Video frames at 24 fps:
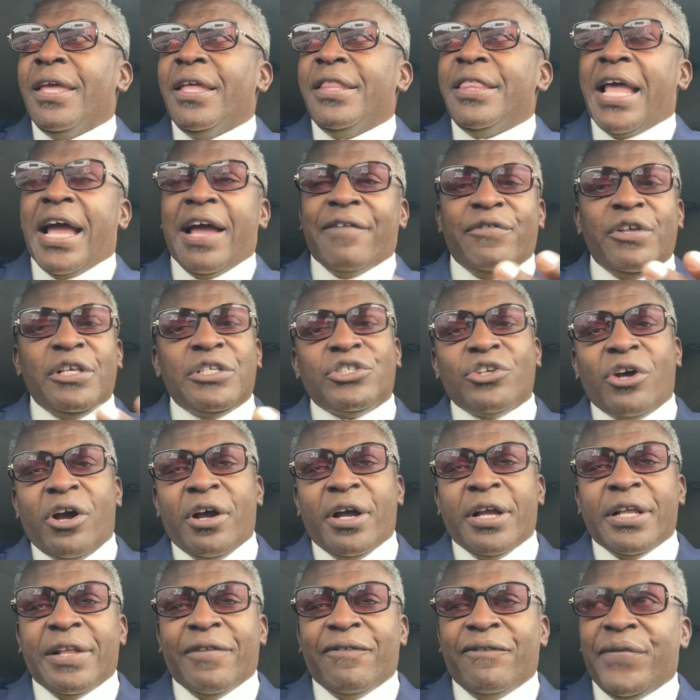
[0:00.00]
Now, if you saw
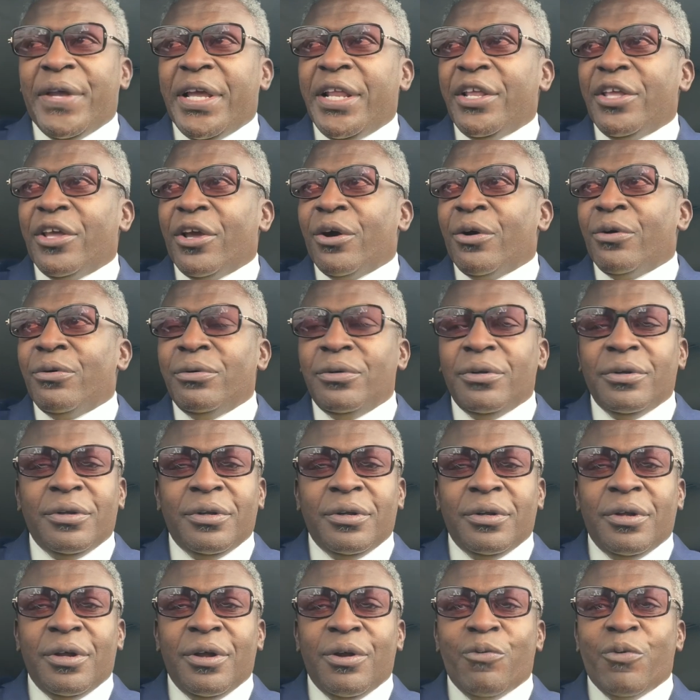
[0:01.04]
in the video
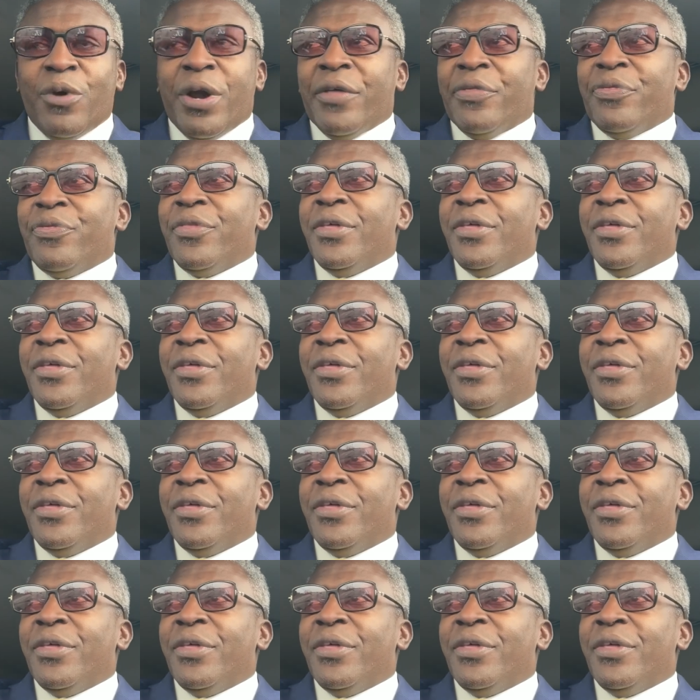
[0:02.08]
with